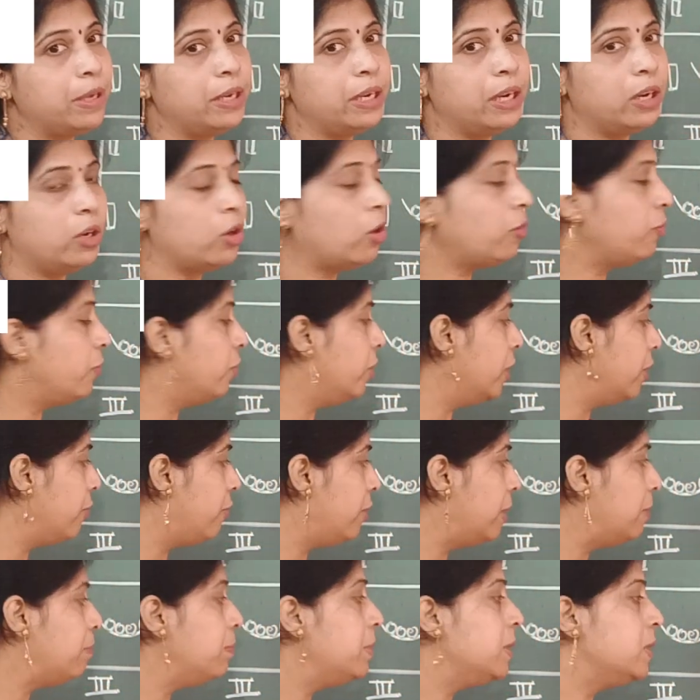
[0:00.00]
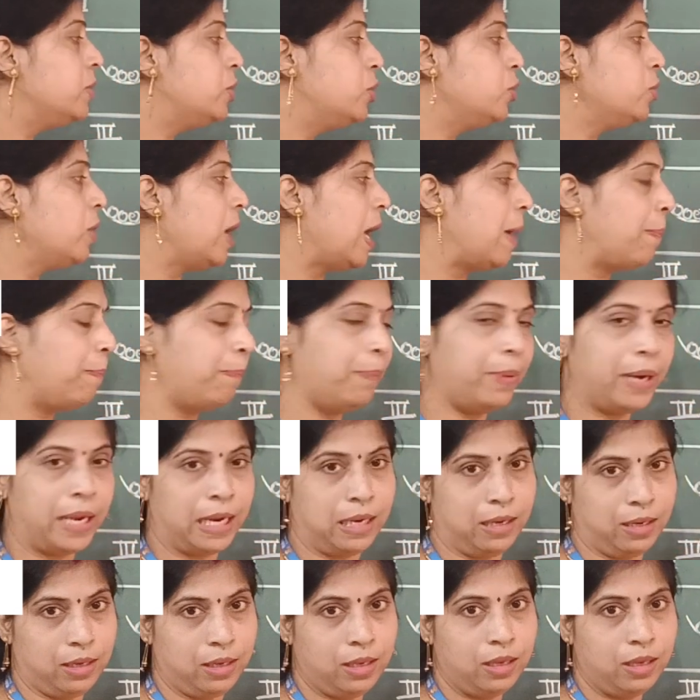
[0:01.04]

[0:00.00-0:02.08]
period of November to April.